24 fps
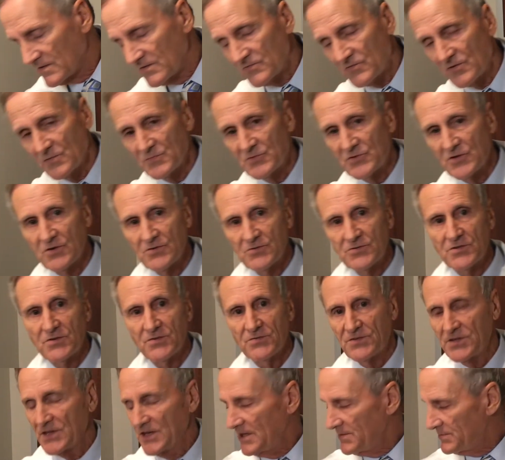Some
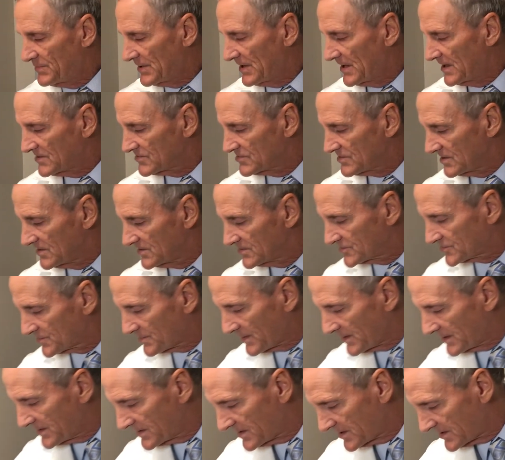surgical tape, and Ashley will
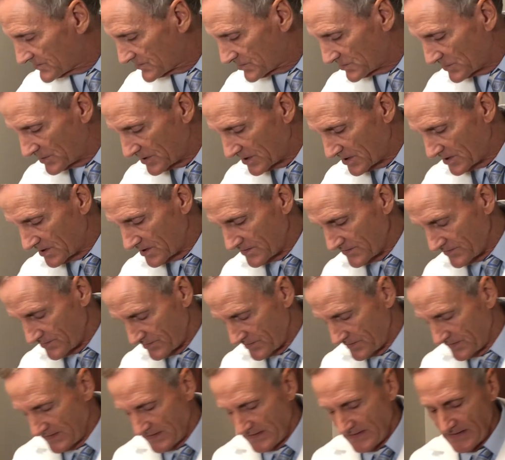explain that, some
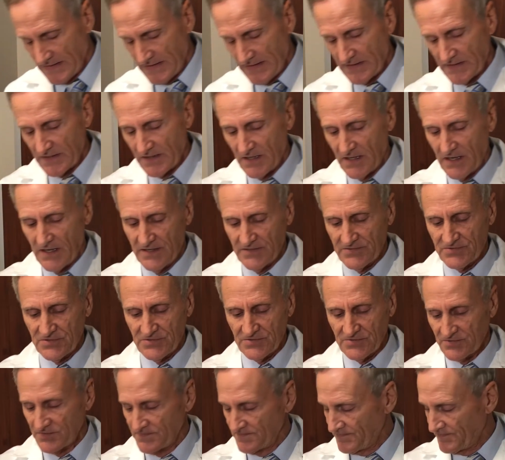gloves and
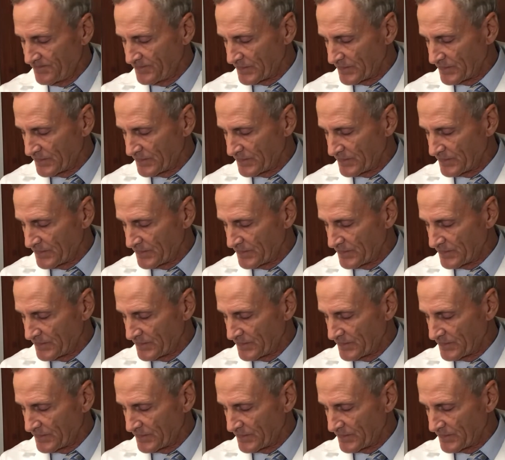glasses.